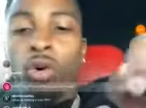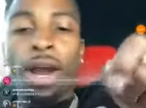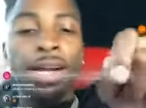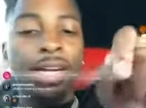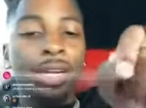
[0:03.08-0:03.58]
finna
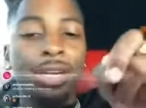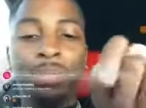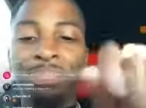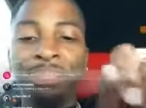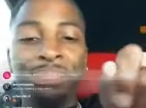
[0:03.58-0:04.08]
crank it
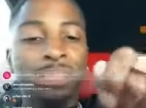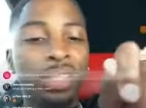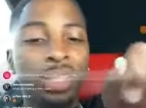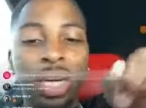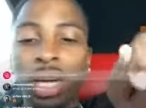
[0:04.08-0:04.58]
up.
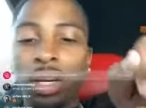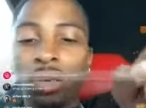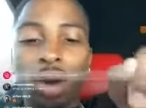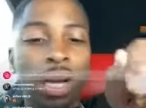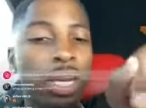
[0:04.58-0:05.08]
It's time to
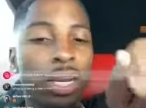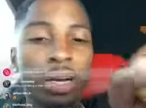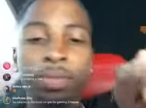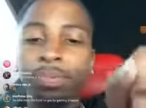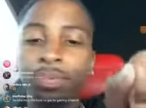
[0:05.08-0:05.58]
crank it
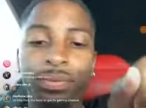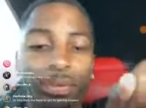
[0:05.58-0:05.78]
up.